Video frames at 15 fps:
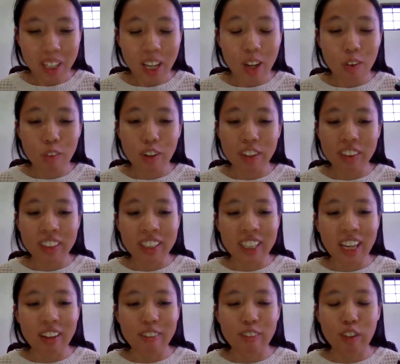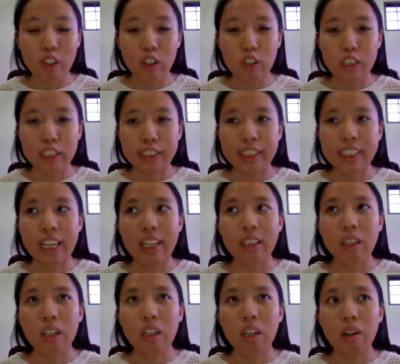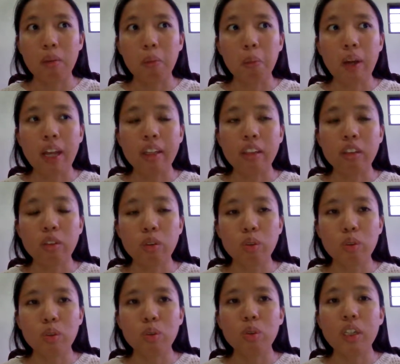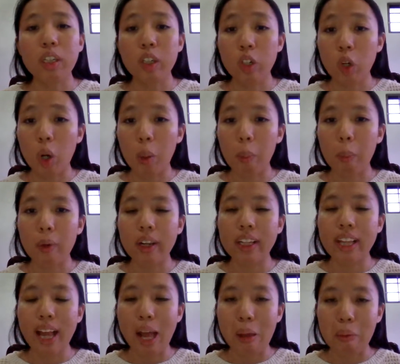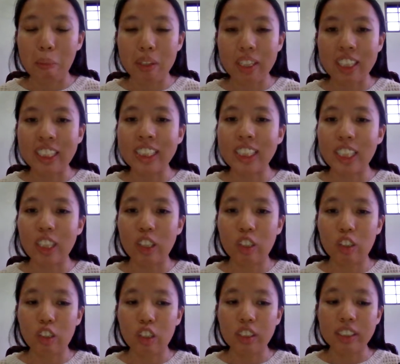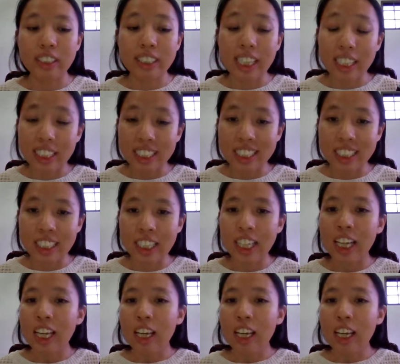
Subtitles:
And one thing I've learned is that when you incorporate happiness in your studying,